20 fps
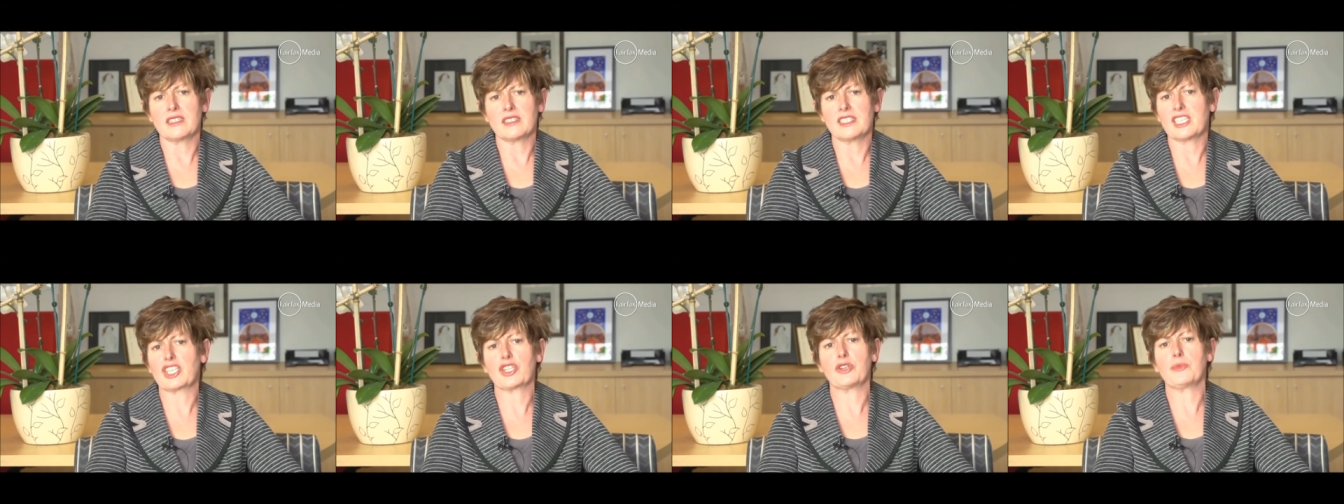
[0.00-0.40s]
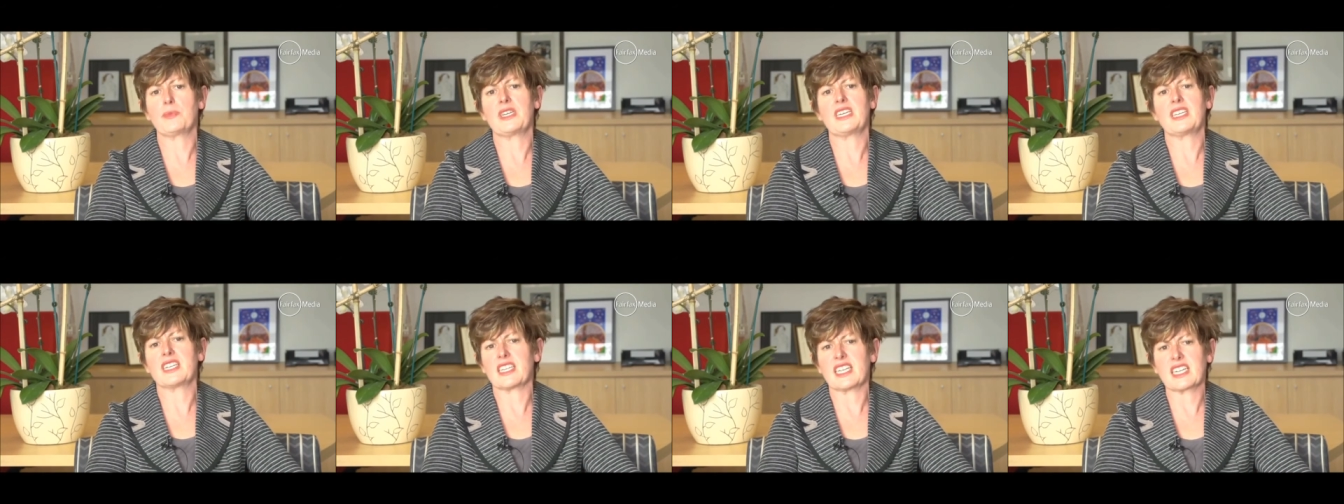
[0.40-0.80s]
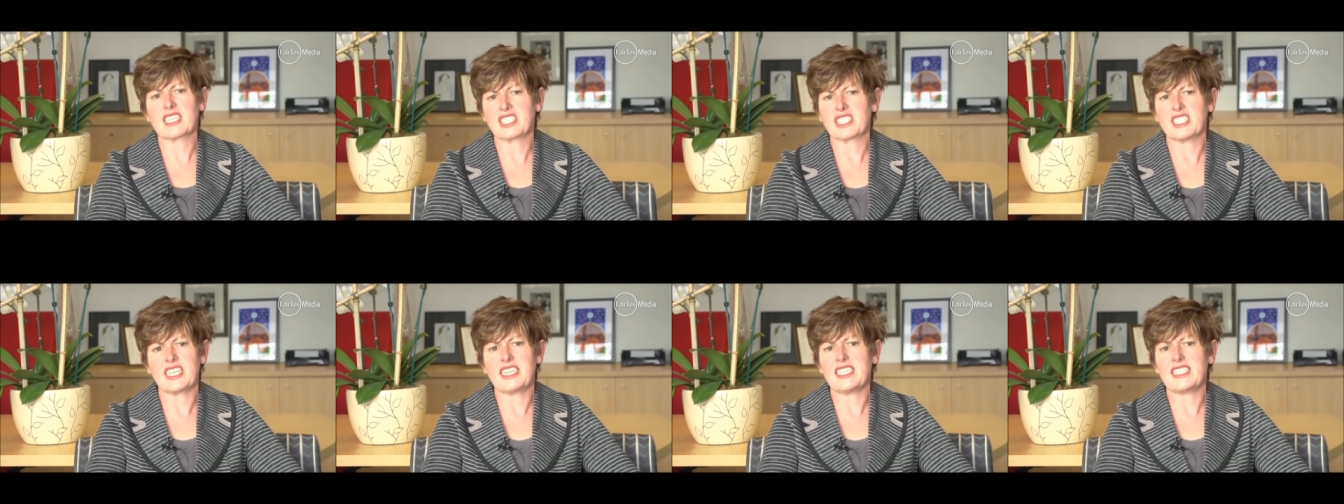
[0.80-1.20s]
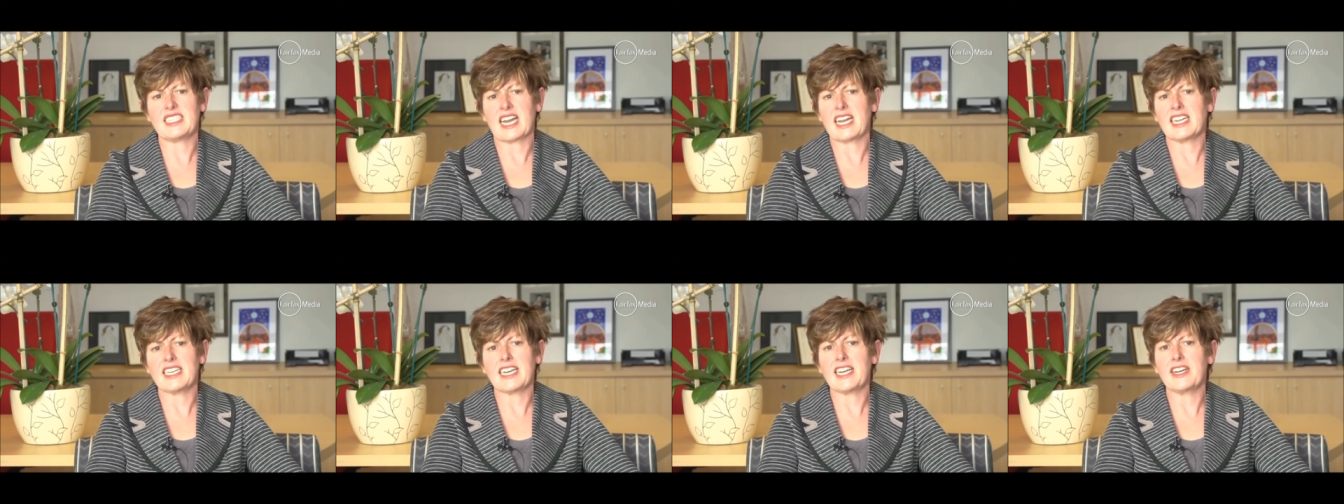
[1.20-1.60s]
There could be an election any
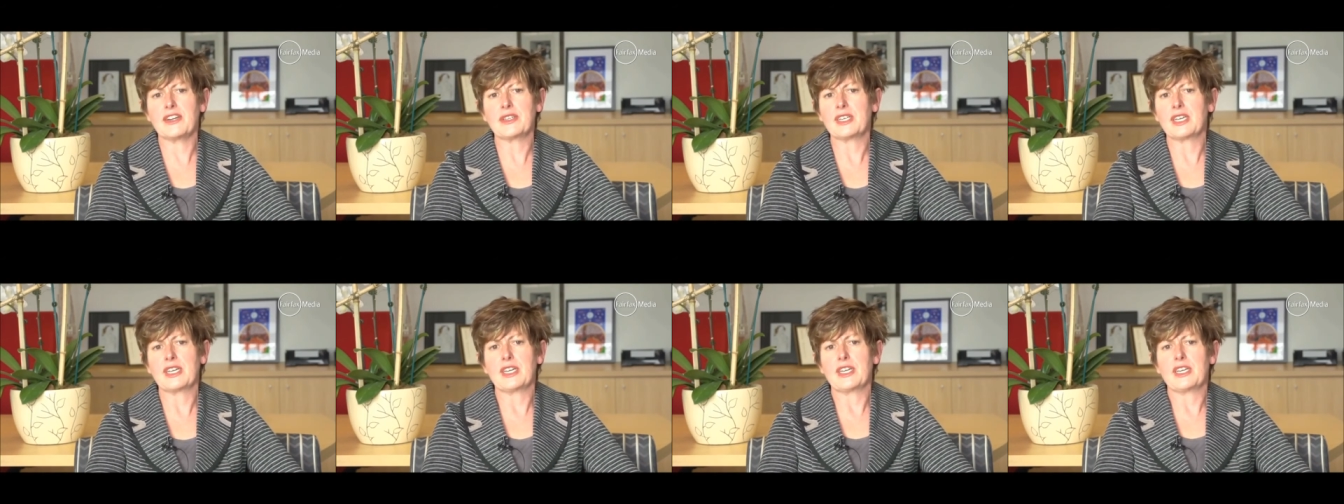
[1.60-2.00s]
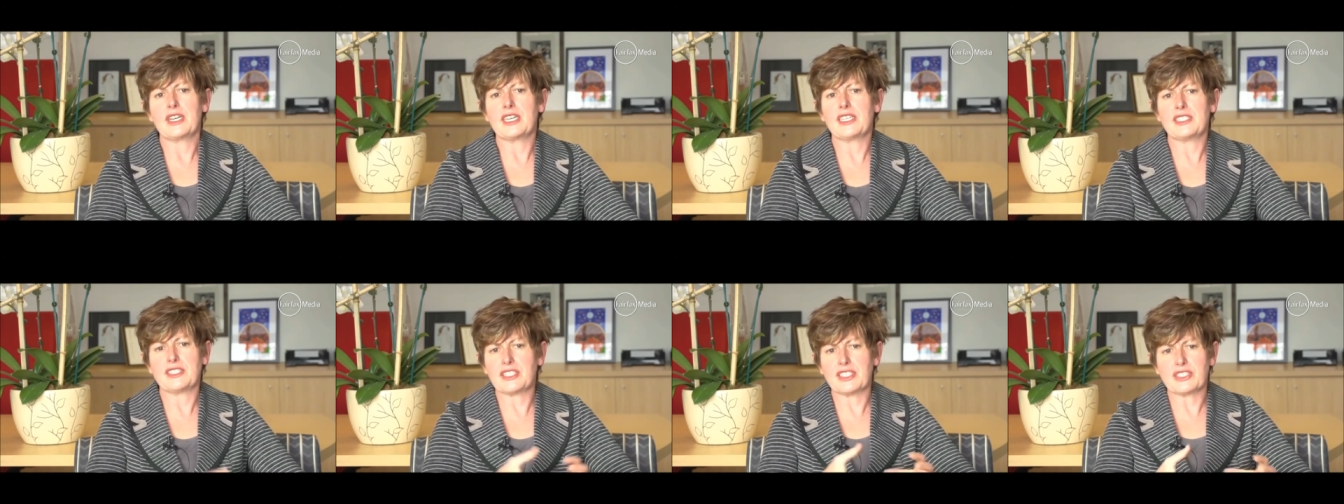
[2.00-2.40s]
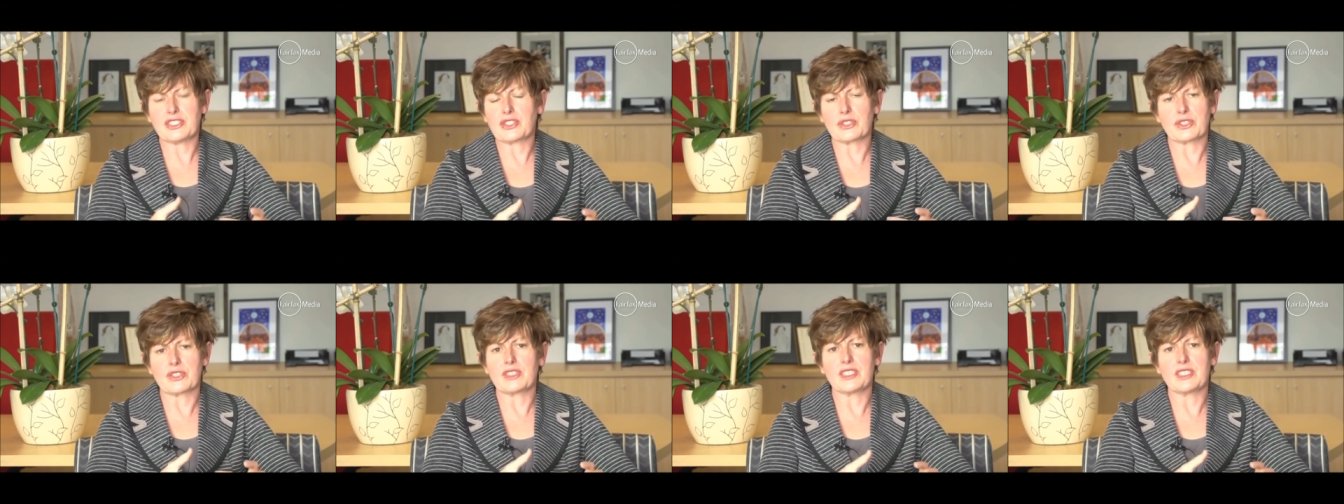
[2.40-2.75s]
day now. Is the sort of